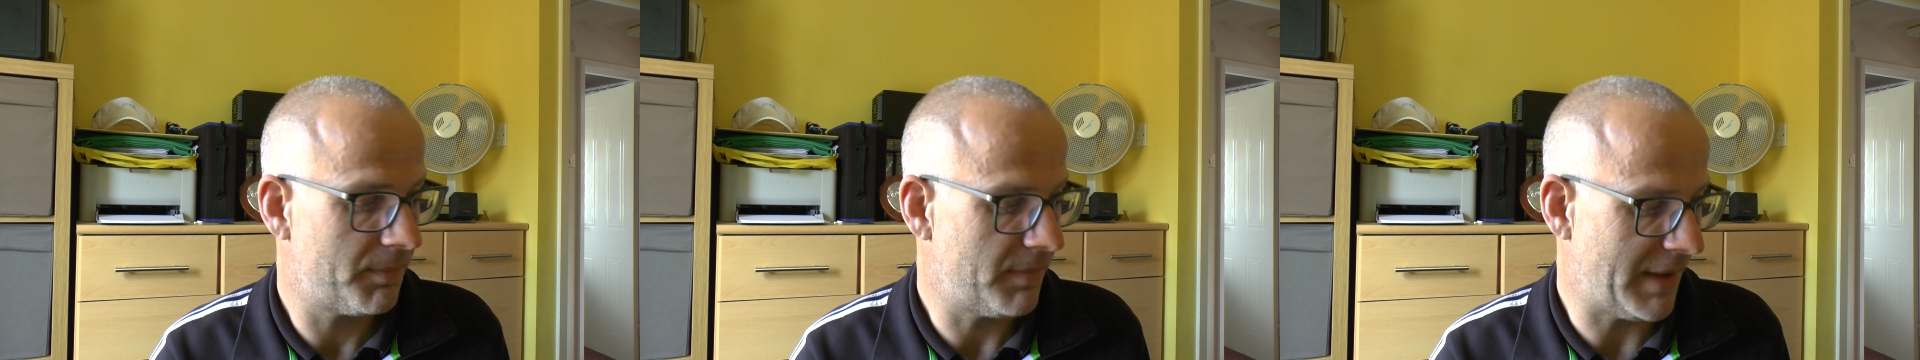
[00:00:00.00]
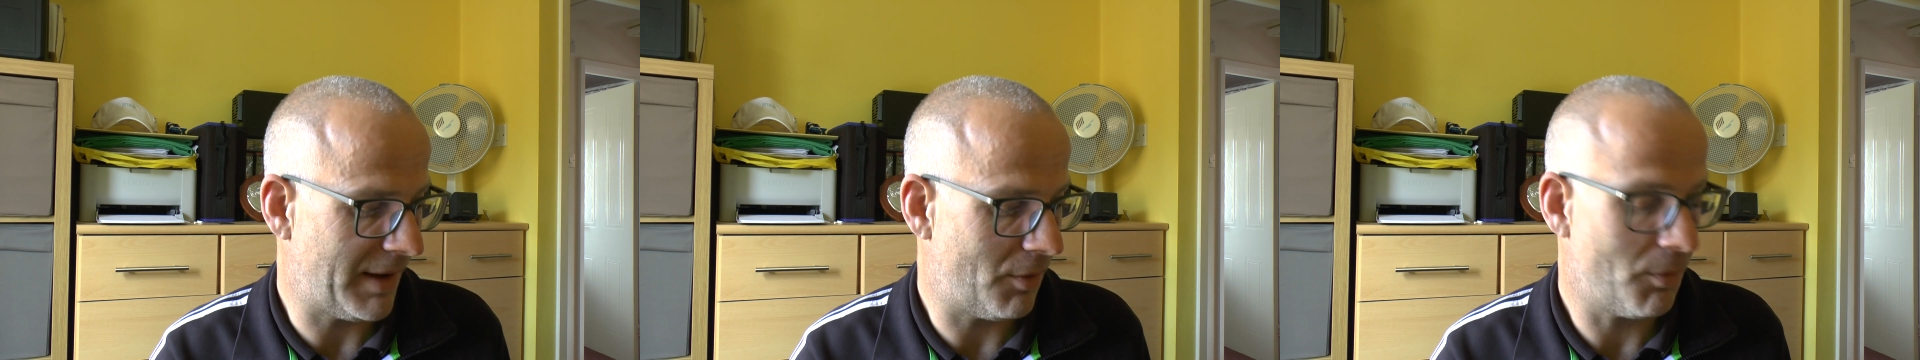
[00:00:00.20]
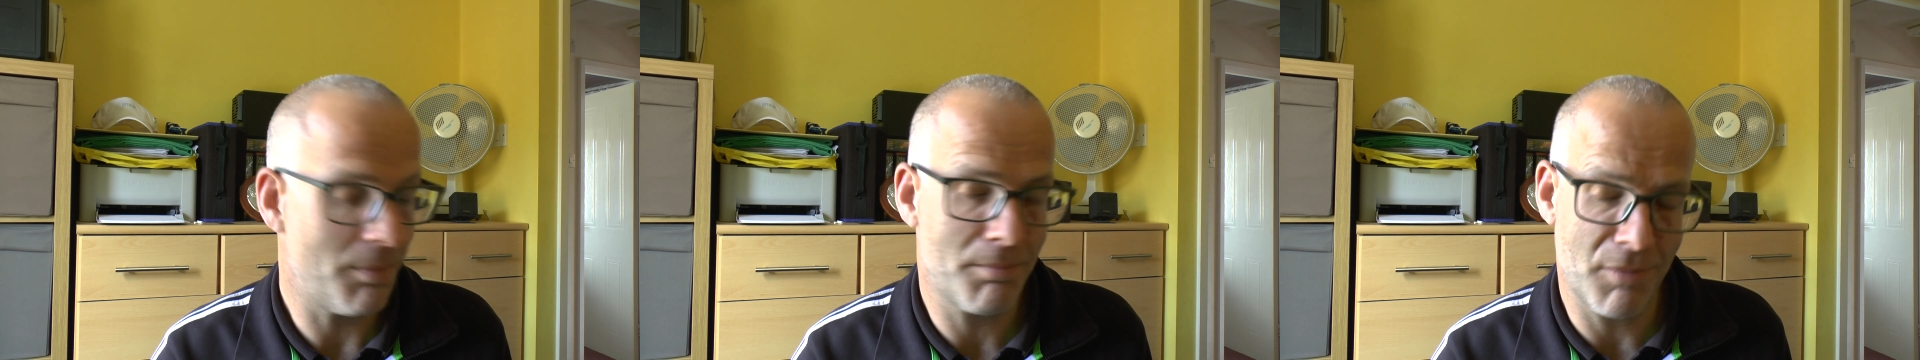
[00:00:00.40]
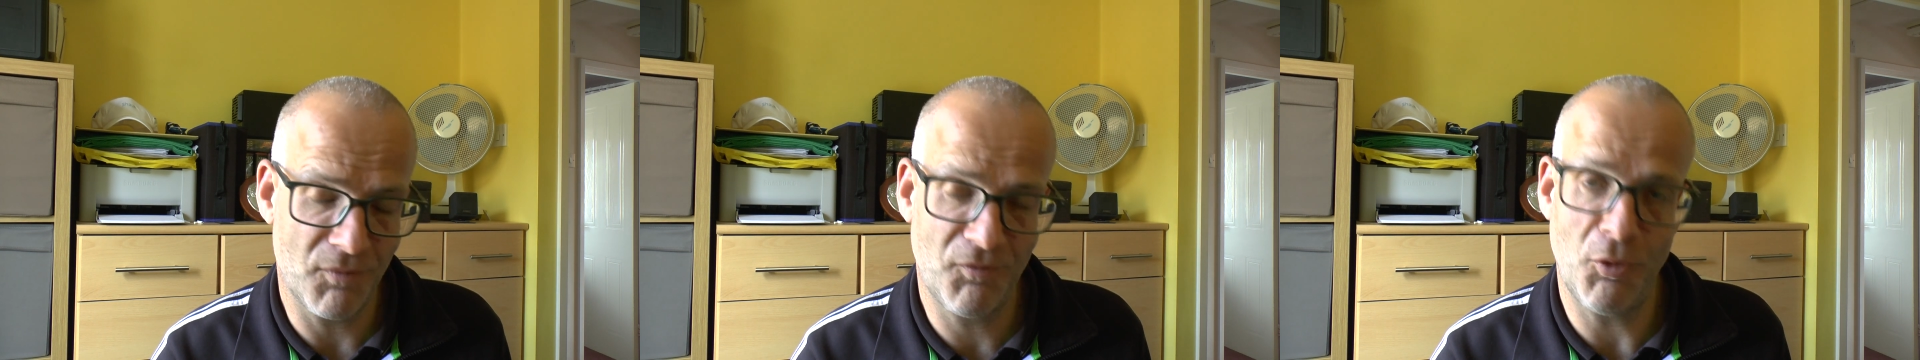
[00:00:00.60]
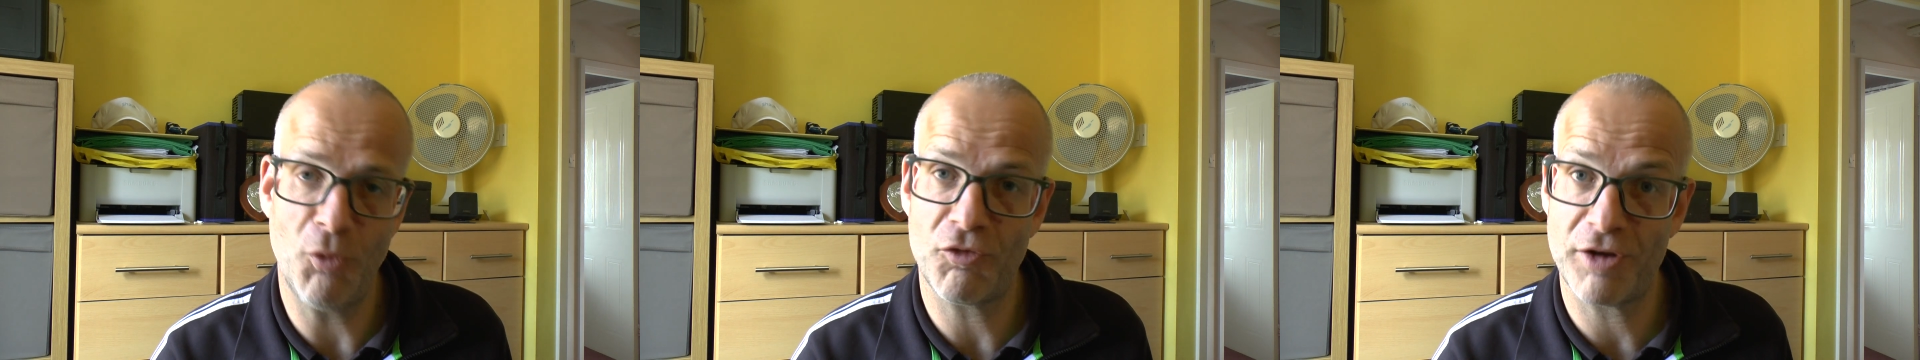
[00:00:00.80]
Now,
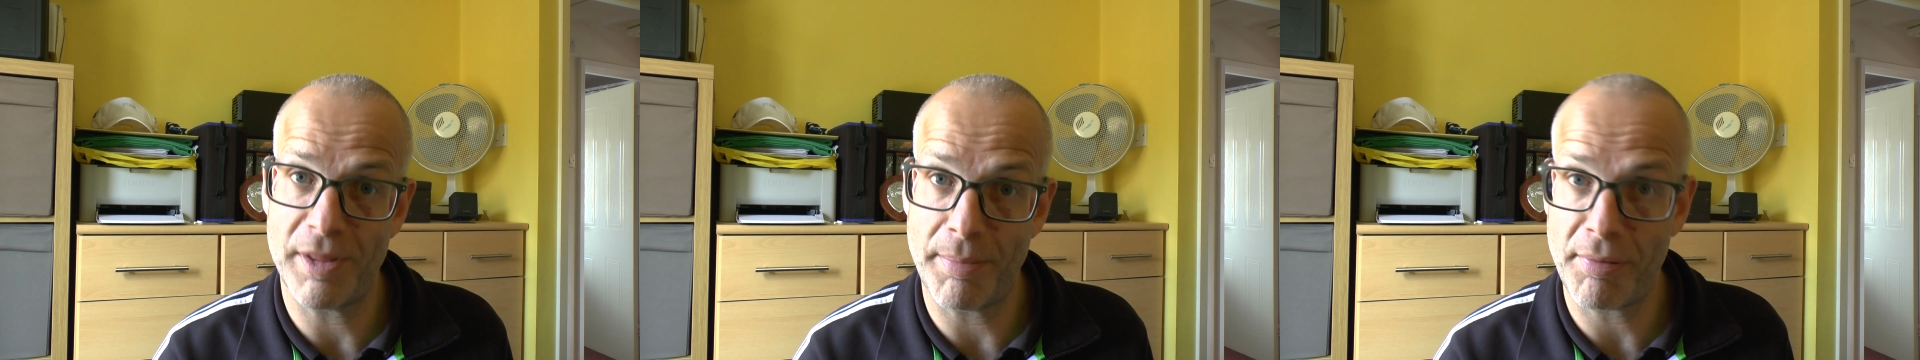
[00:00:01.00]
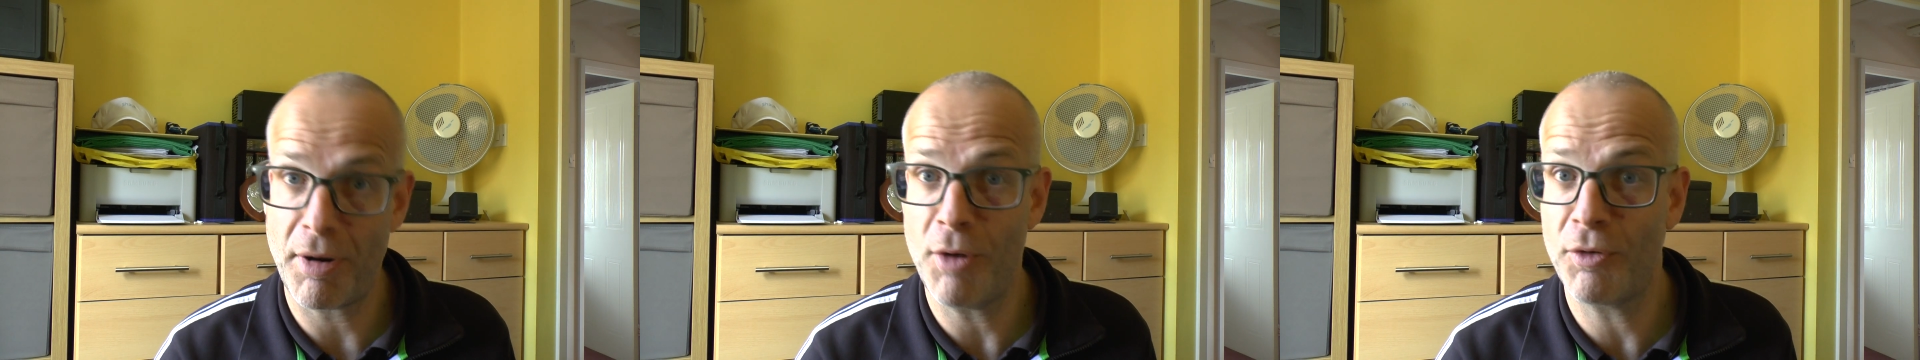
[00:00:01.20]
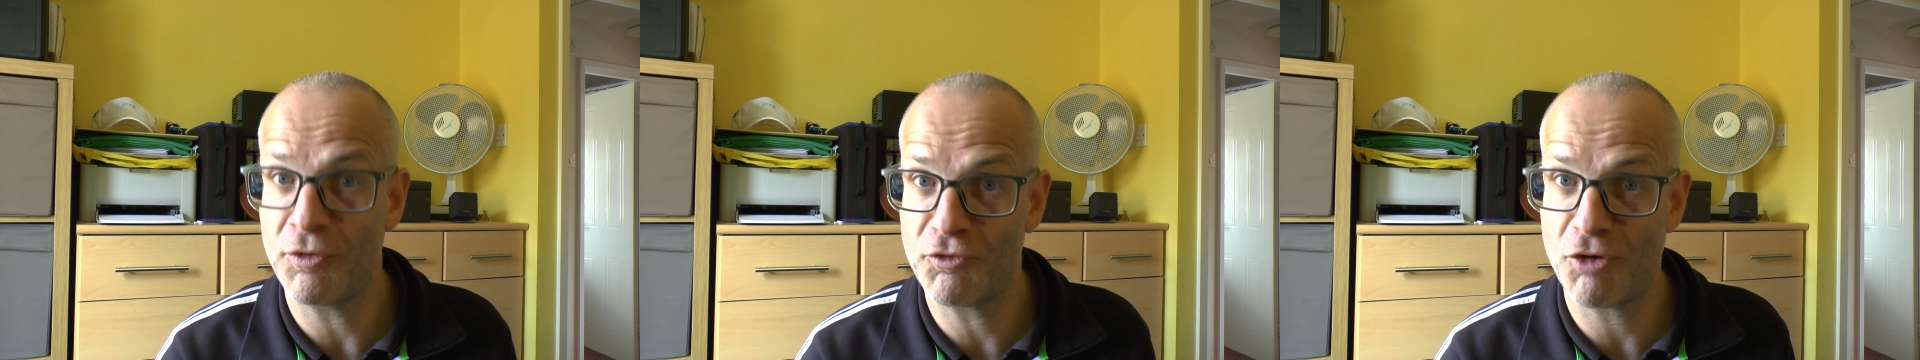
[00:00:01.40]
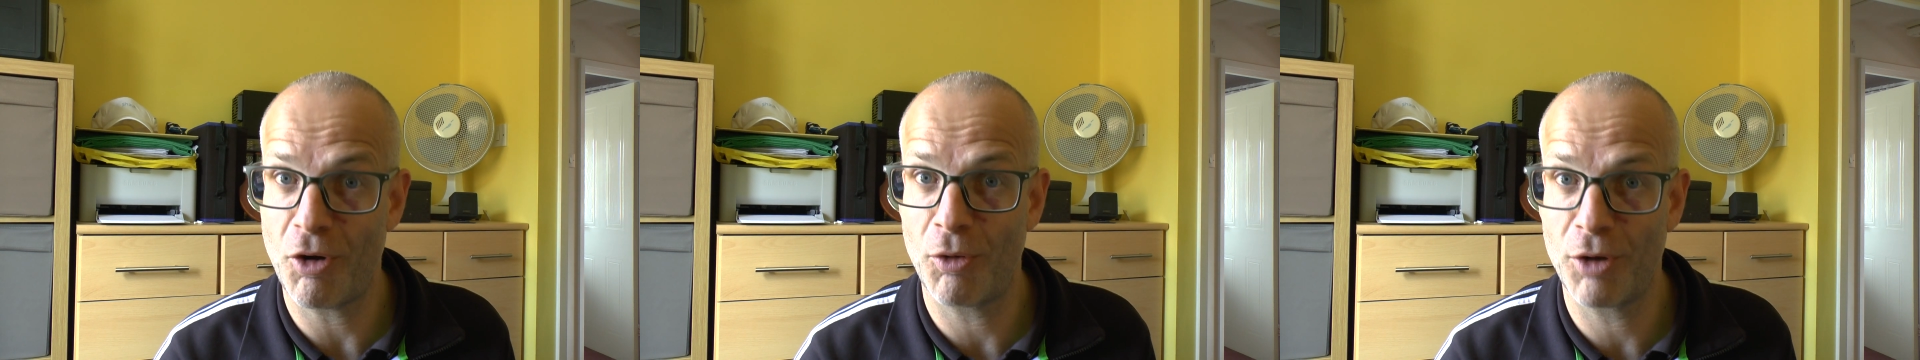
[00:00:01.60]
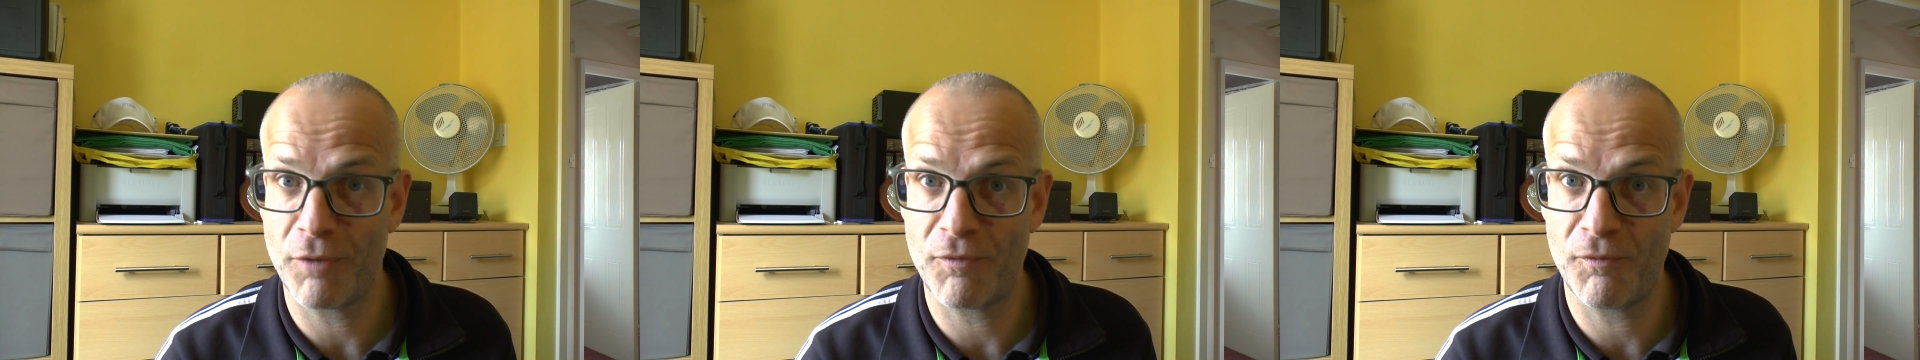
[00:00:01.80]
unfortunately, the Pro
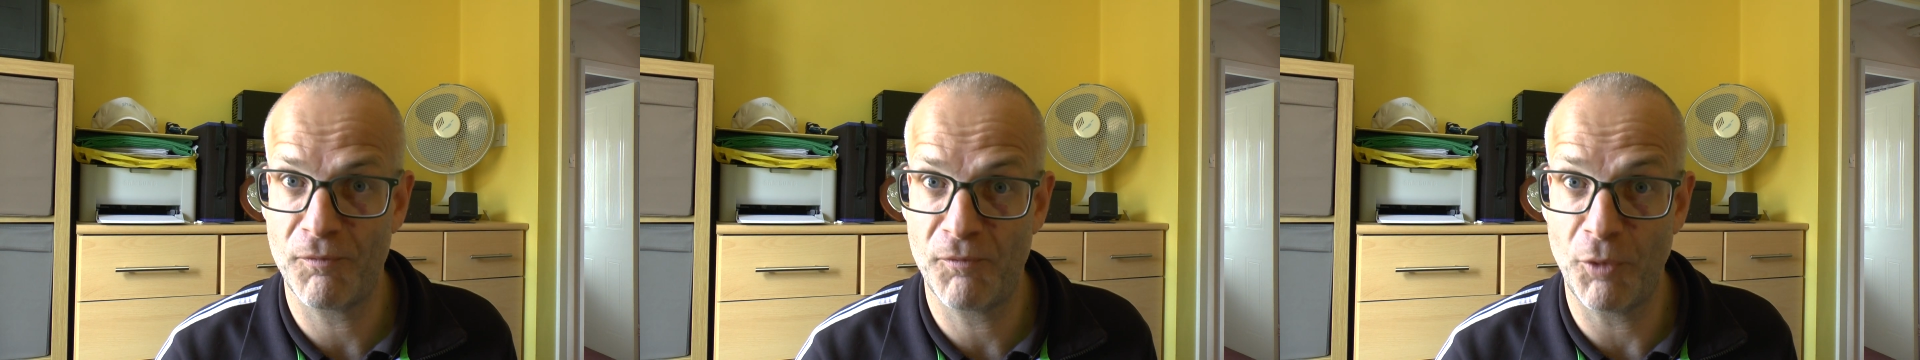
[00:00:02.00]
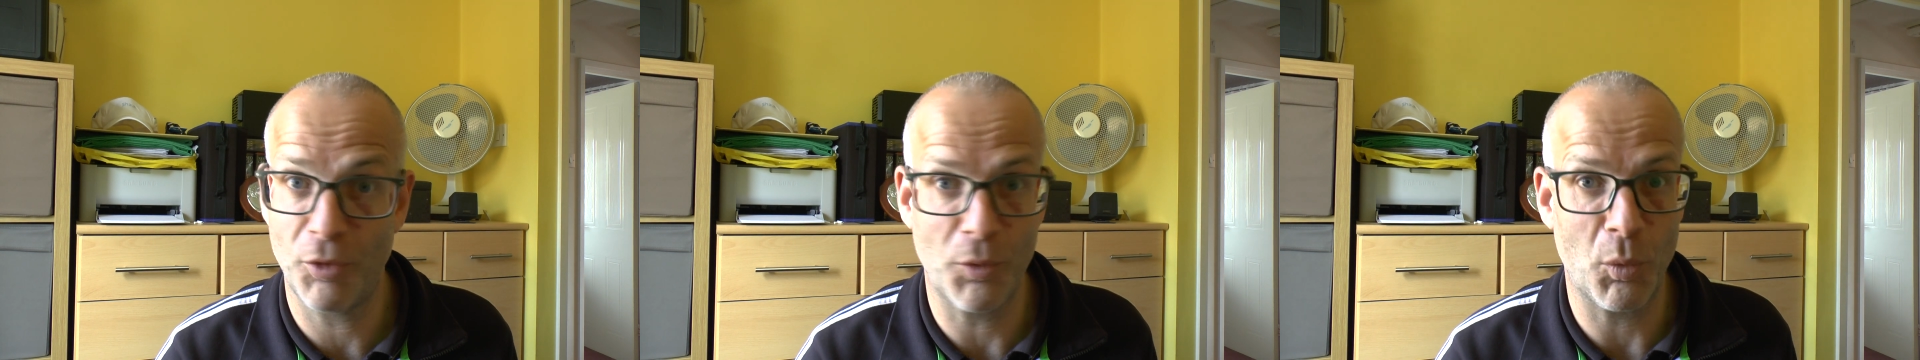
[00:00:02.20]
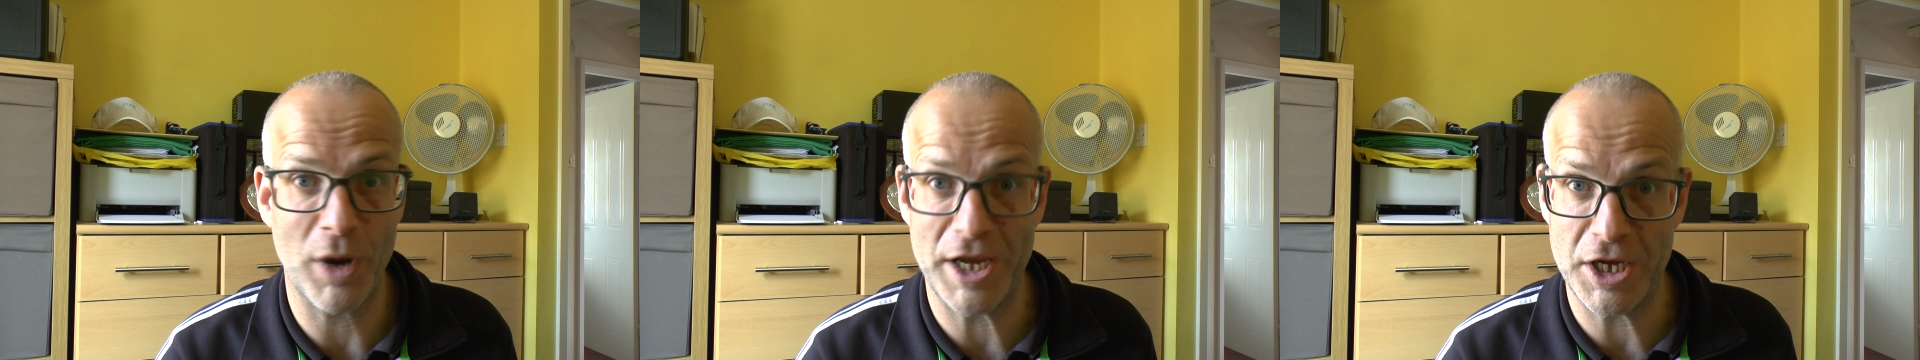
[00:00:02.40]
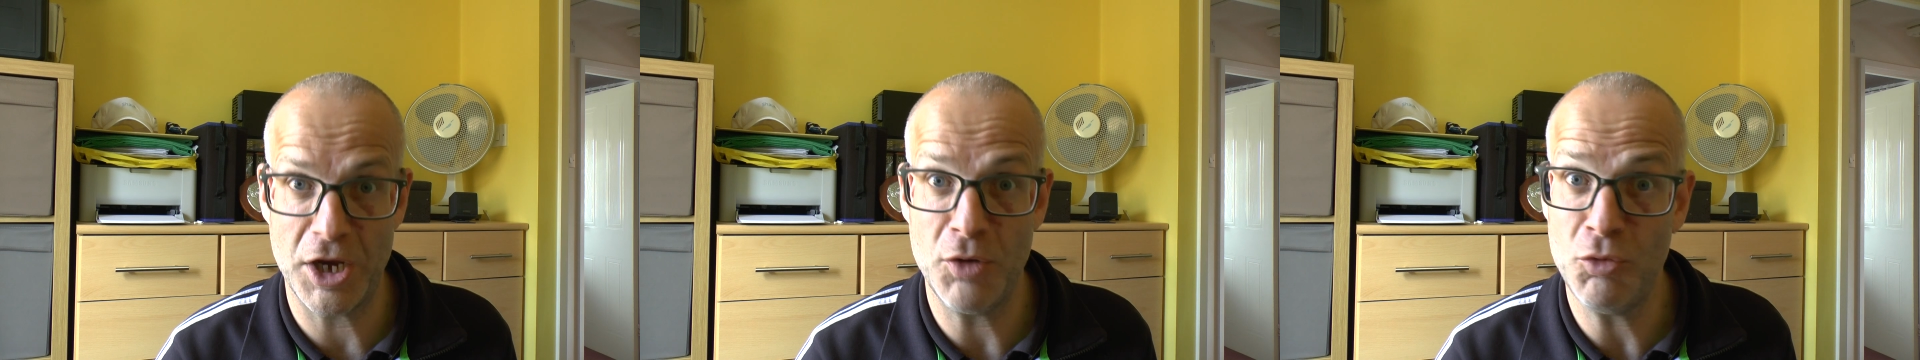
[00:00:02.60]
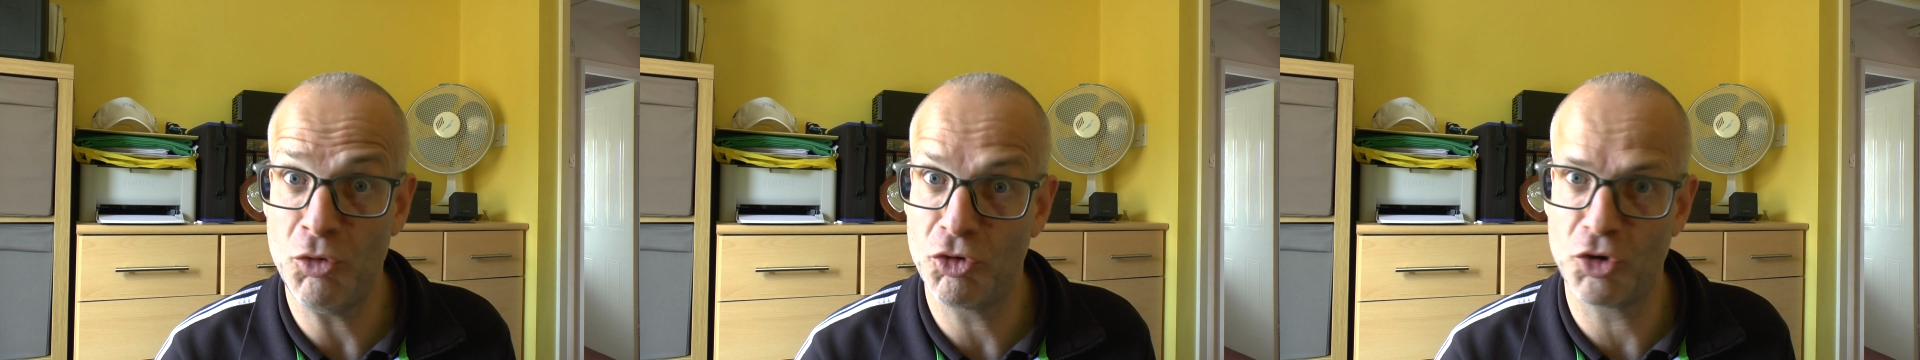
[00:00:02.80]
Controller for the Wii
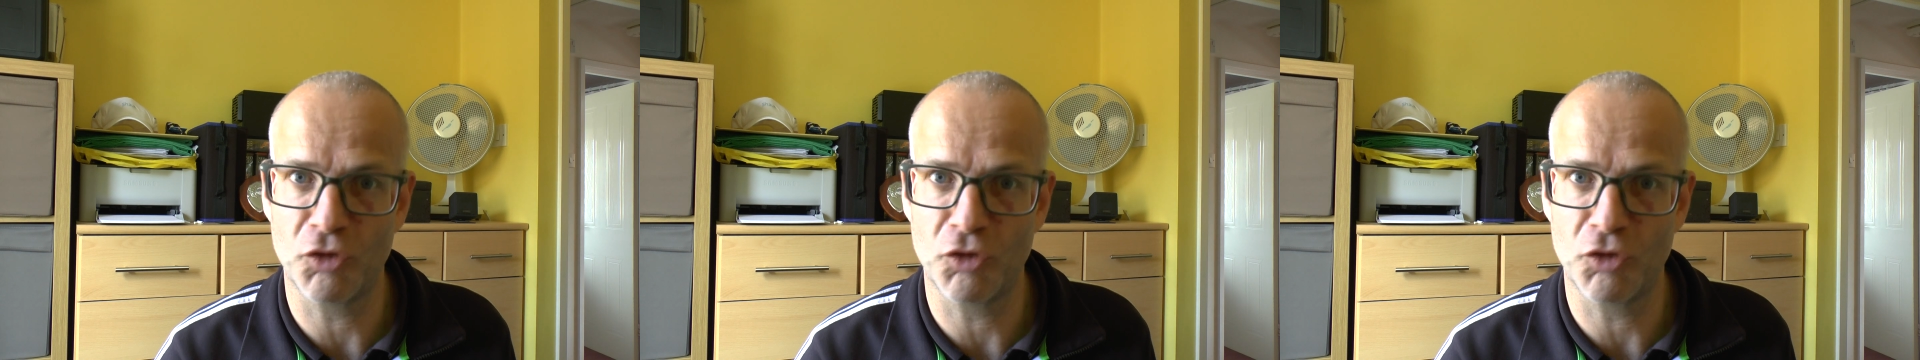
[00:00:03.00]
U